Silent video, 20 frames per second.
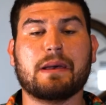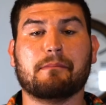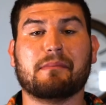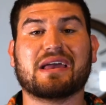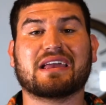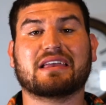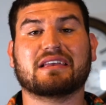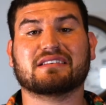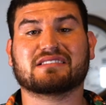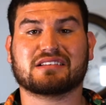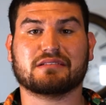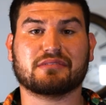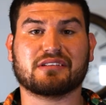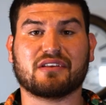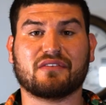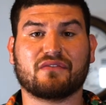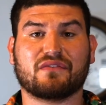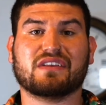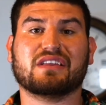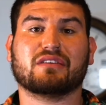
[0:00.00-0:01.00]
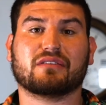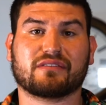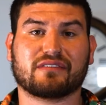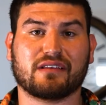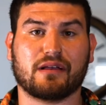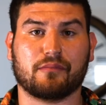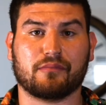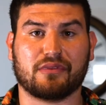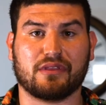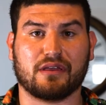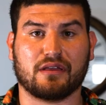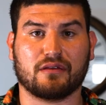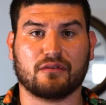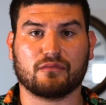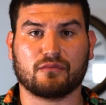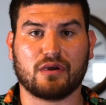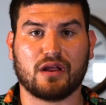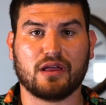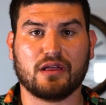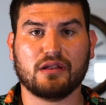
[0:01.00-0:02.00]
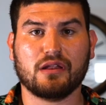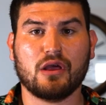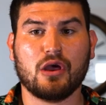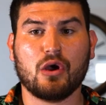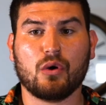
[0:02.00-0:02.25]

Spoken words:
making somebody feel something, right?